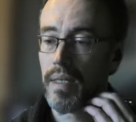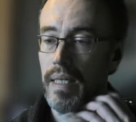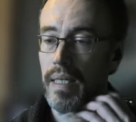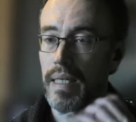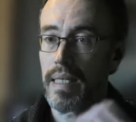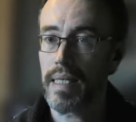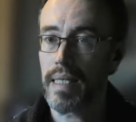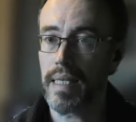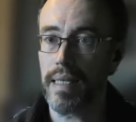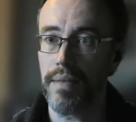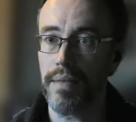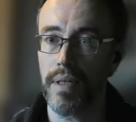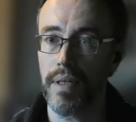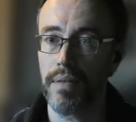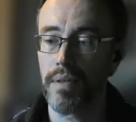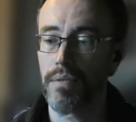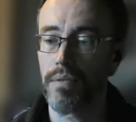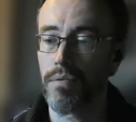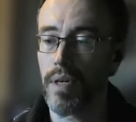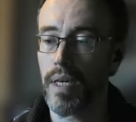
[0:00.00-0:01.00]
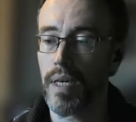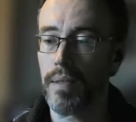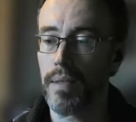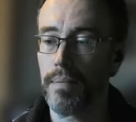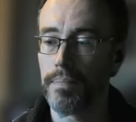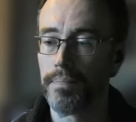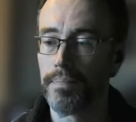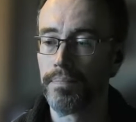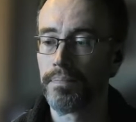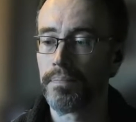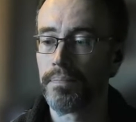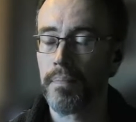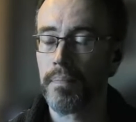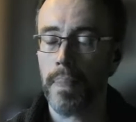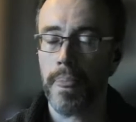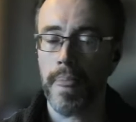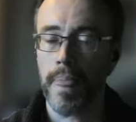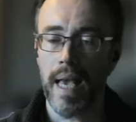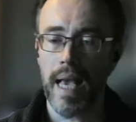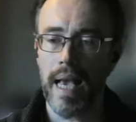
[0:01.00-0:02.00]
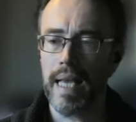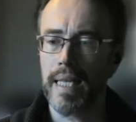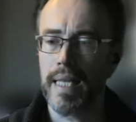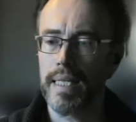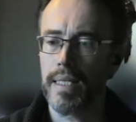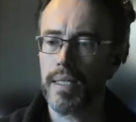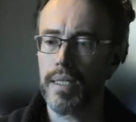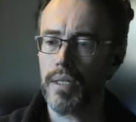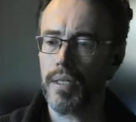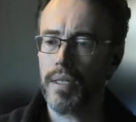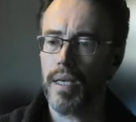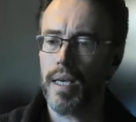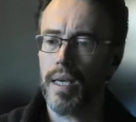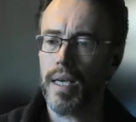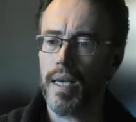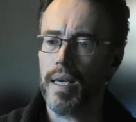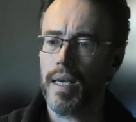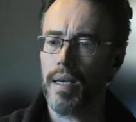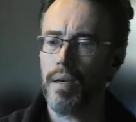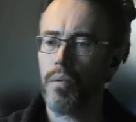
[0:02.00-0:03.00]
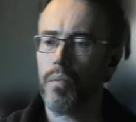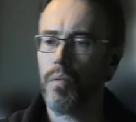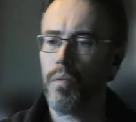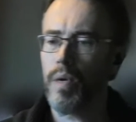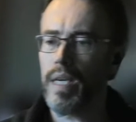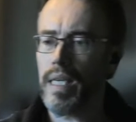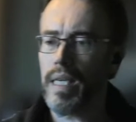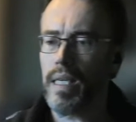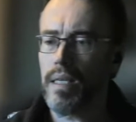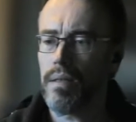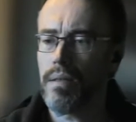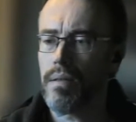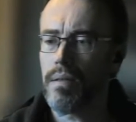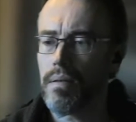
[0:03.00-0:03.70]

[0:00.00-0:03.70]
conceived of and run. And we